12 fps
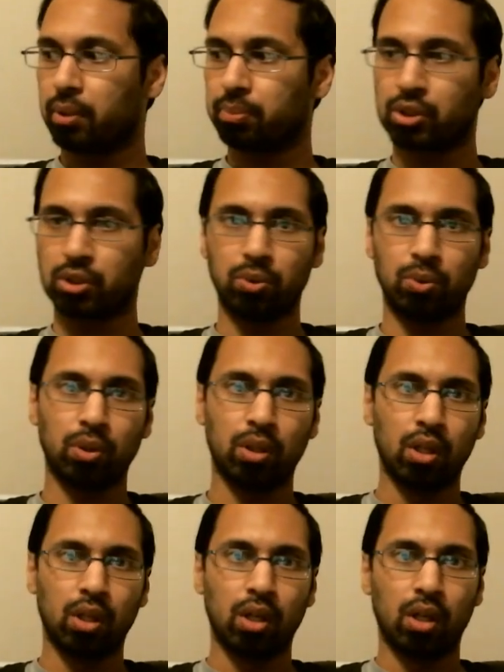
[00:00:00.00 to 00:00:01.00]
up soon.
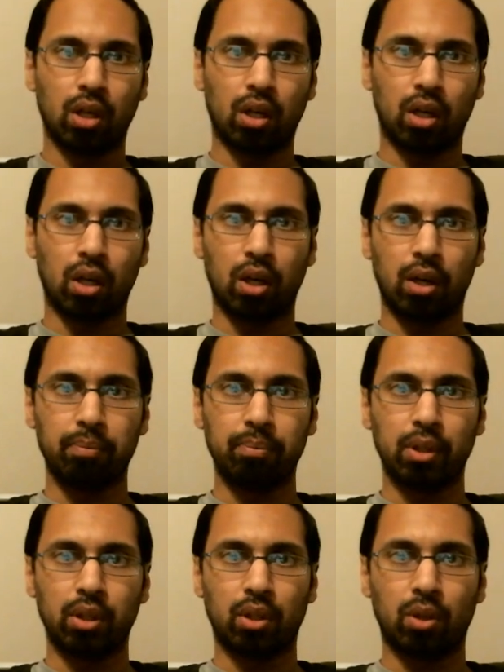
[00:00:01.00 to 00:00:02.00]

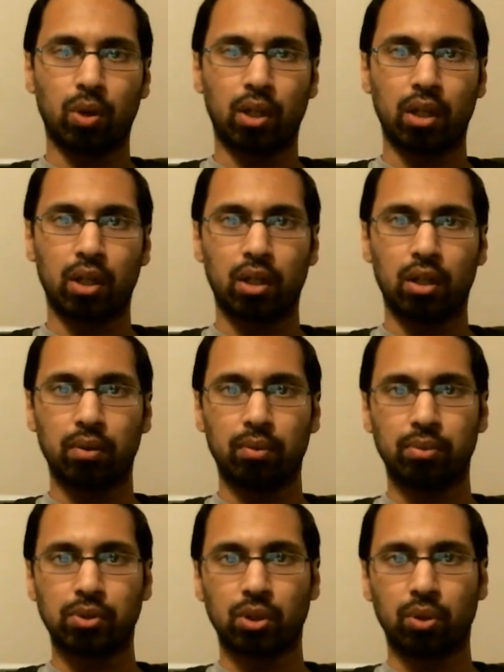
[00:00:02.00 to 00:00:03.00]
You know,
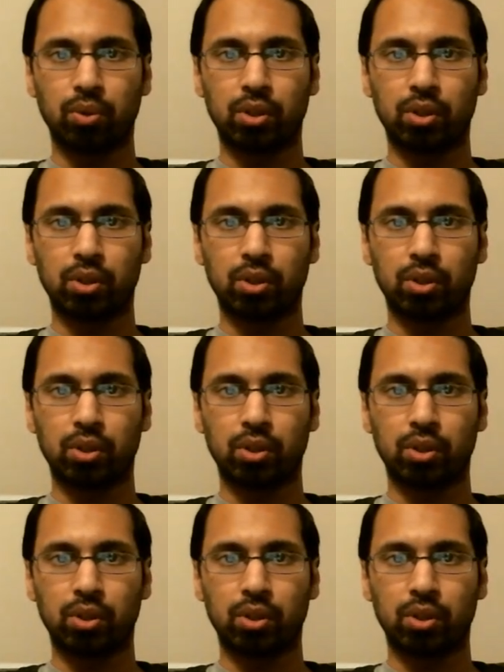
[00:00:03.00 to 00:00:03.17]
so